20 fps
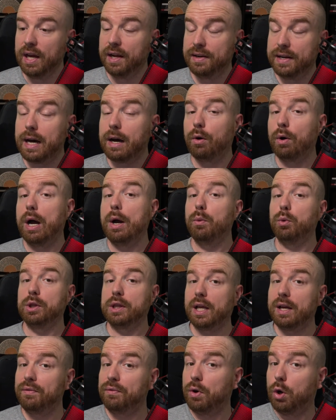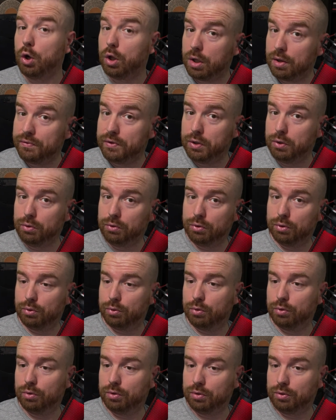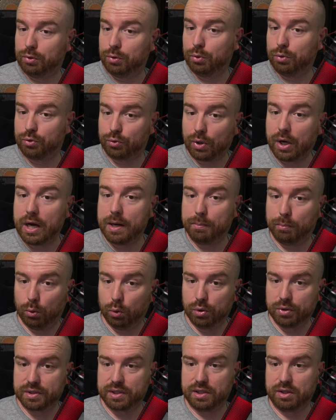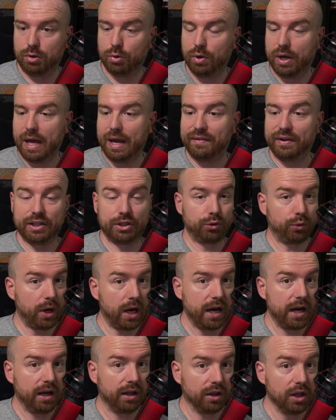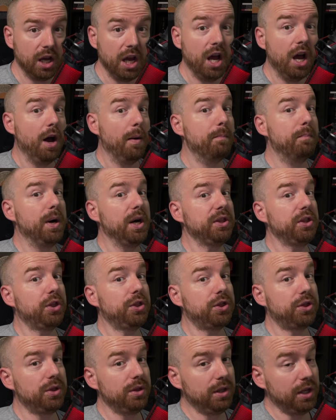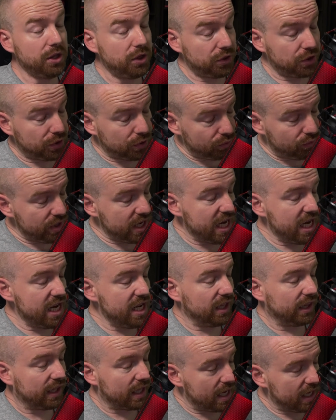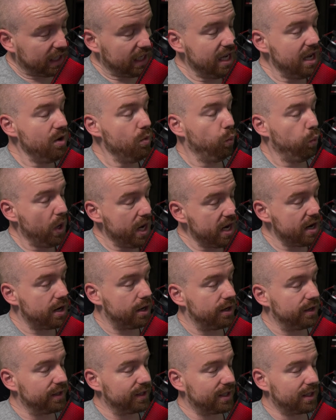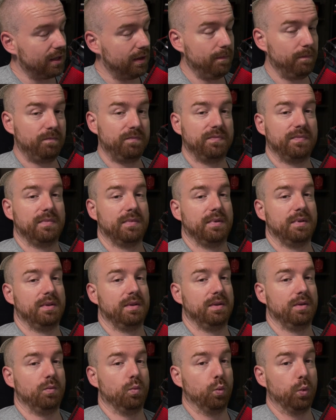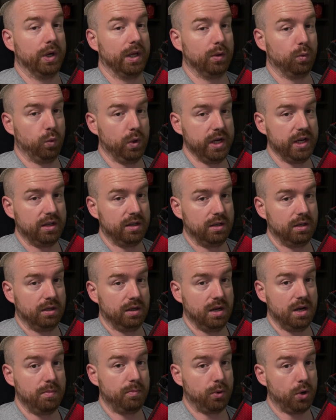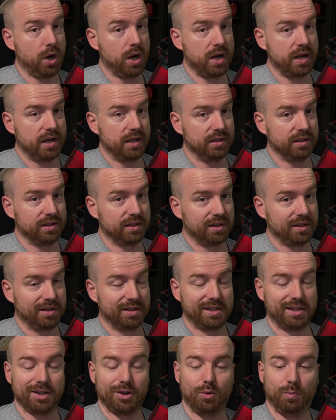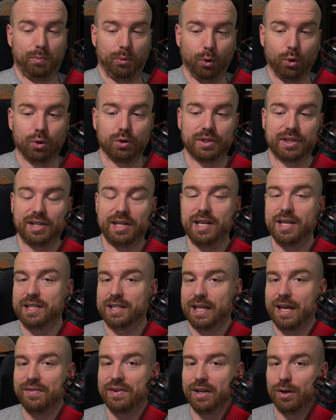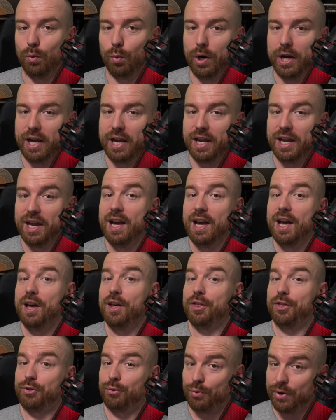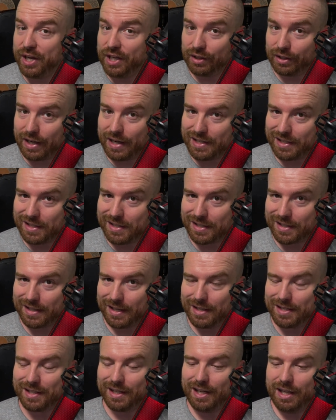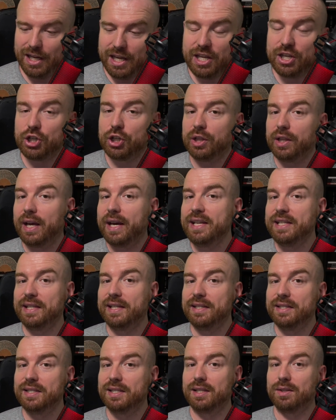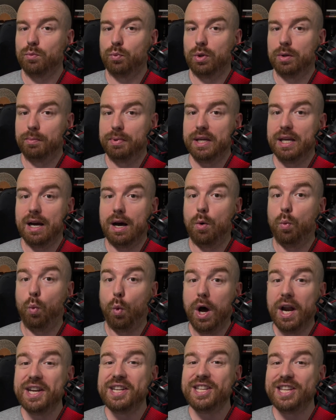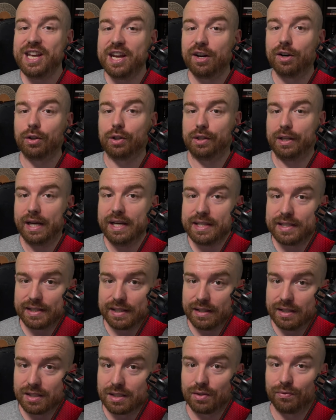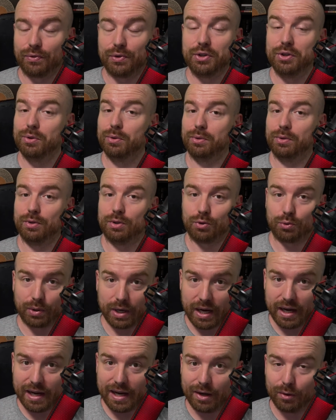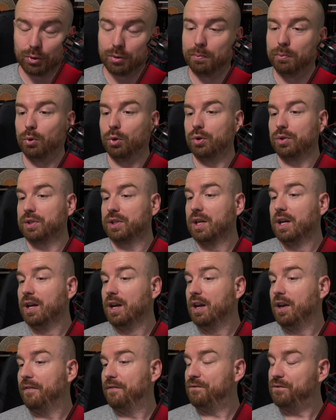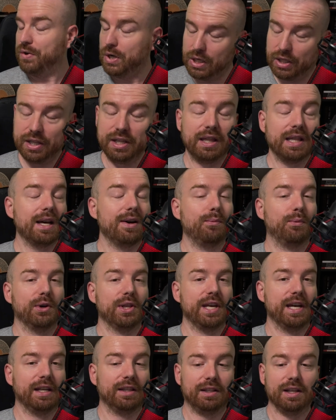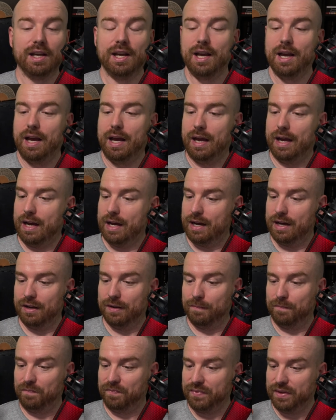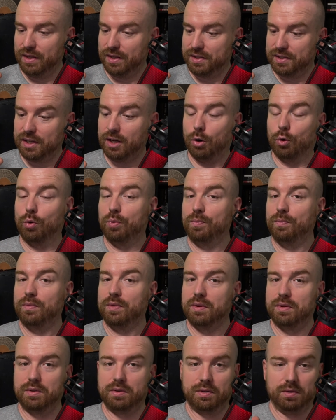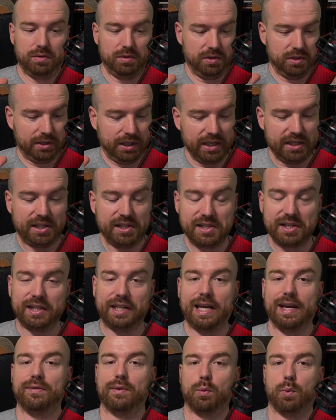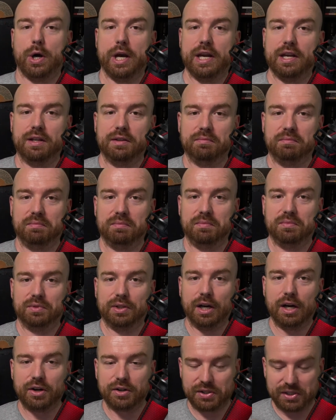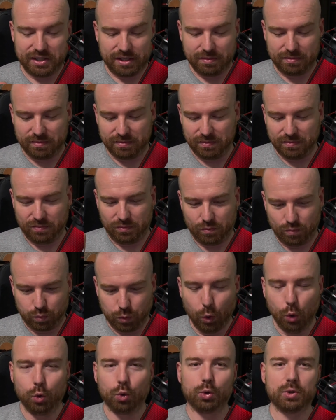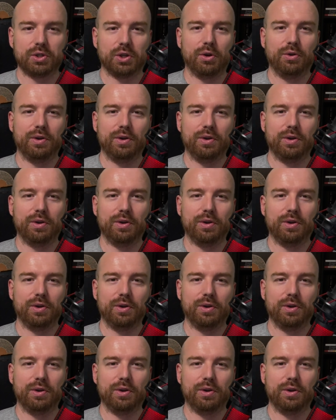Now, I would love all of you to, to try Pulze. You have a trial, but the three lucky winners will win a prize. So Pulze is giving away three licenses. Each license will be a one year license for you to try out Pulze, fall in love with it. Uh, so, this is a giveaway. There are some rules on